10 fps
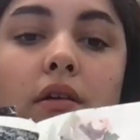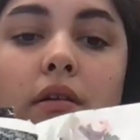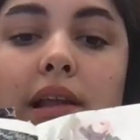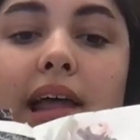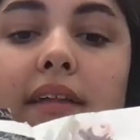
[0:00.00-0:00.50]

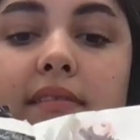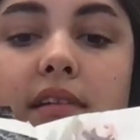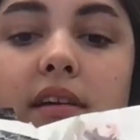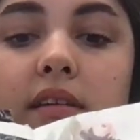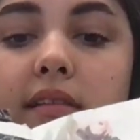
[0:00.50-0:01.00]

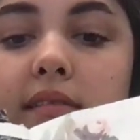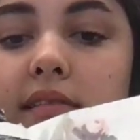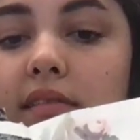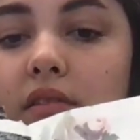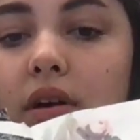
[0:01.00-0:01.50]
letters,
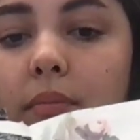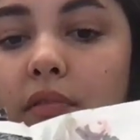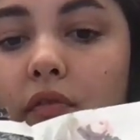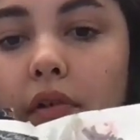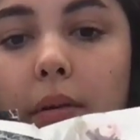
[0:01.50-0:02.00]
scraps of
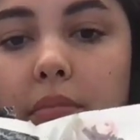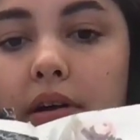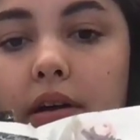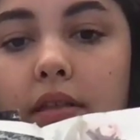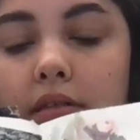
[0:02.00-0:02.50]

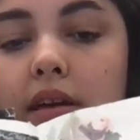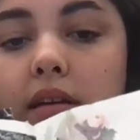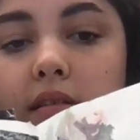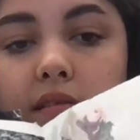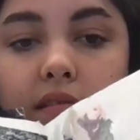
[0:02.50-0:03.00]
fabric and
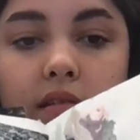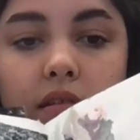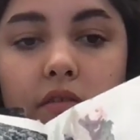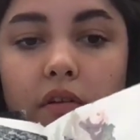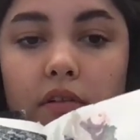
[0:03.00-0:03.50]
things.
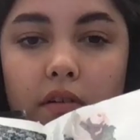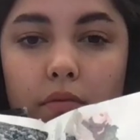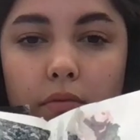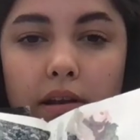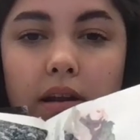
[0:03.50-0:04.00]
It feels like
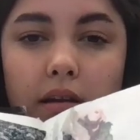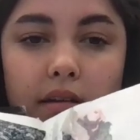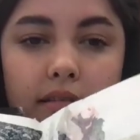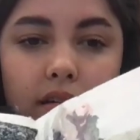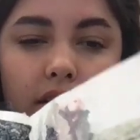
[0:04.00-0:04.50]
a really
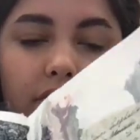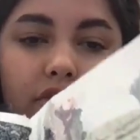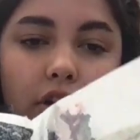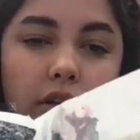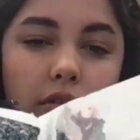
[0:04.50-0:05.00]
nice kind of
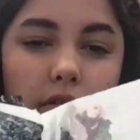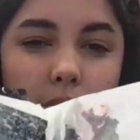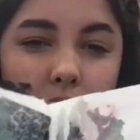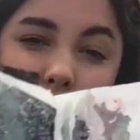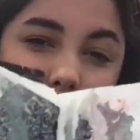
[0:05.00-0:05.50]
journal
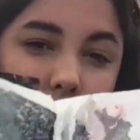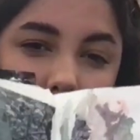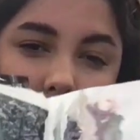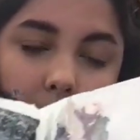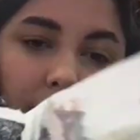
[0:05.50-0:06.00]
in a
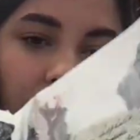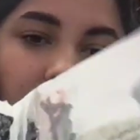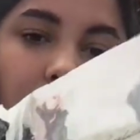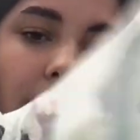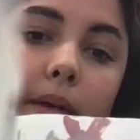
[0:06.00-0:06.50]
very
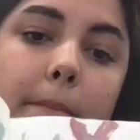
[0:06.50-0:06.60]
abstract way.